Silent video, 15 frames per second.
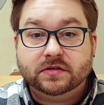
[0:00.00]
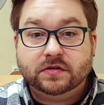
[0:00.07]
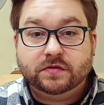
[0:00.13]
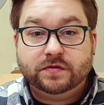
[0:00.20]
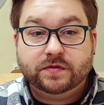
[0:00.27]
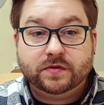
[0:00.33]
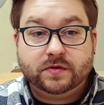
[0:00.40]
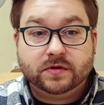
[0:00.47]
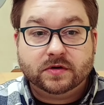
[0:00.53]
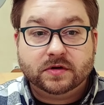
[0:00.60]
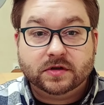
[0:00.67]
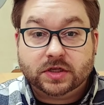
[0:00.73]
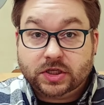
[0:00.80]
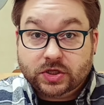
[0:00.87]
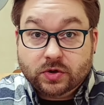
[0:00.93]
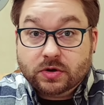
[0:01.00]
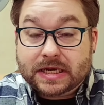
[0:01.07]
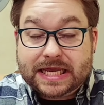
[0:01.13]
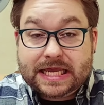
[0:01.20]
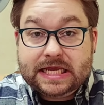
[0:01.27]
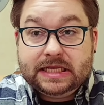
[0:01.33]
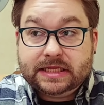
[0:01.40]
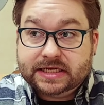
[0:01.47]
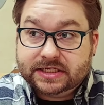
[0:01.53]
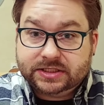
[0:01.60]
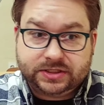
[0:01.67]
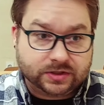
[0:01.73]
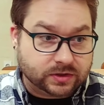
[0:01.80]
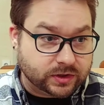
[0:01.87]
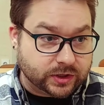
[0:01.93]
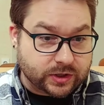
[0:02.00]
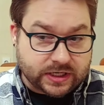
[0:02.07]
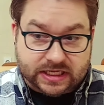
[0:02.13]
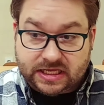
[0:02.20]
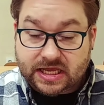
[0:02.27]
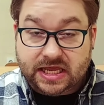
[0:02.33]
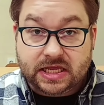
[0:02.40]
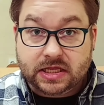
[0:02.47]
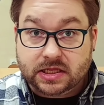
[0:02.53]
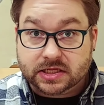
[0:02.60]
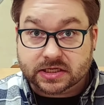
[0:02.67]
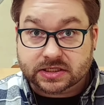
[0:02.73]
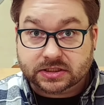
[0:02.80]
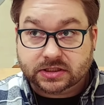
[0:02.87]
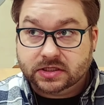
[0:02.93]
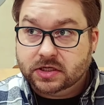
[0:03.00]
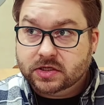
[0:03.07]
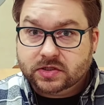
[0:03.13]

for your English? You're learning English.